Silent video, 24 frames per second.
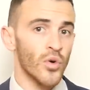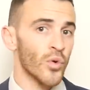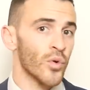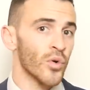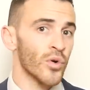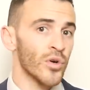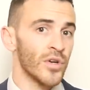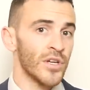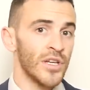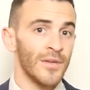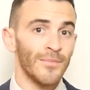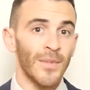
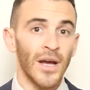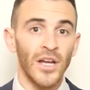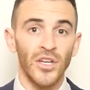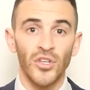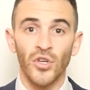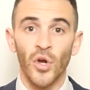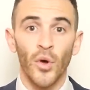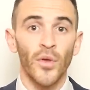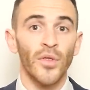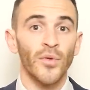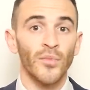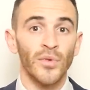or he might
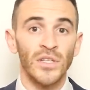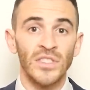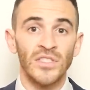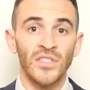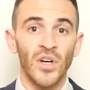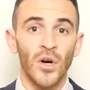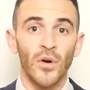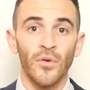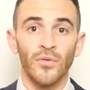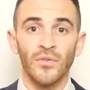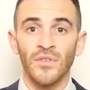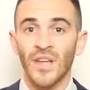know that we
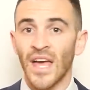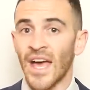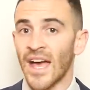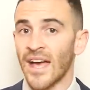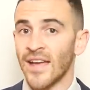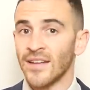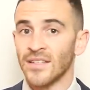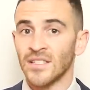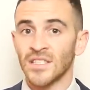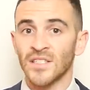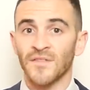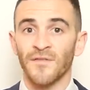don't
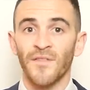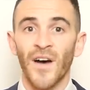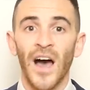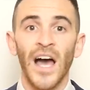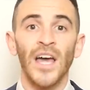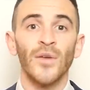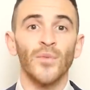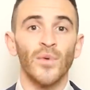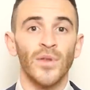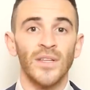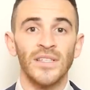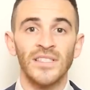and is
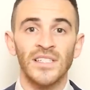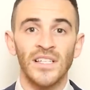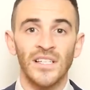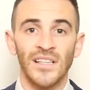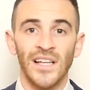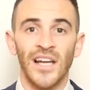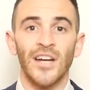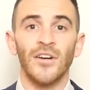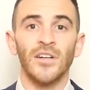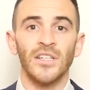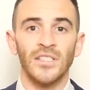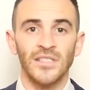fine with his
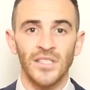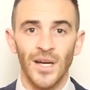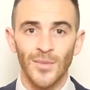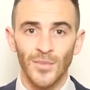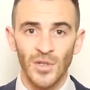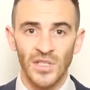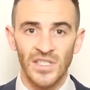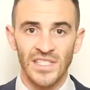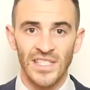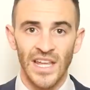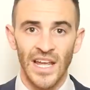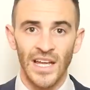glaring
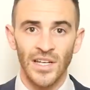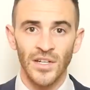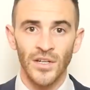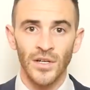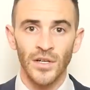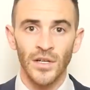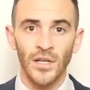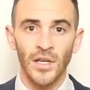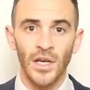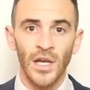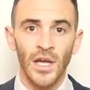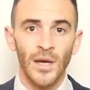double
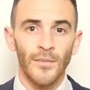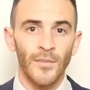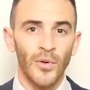standard.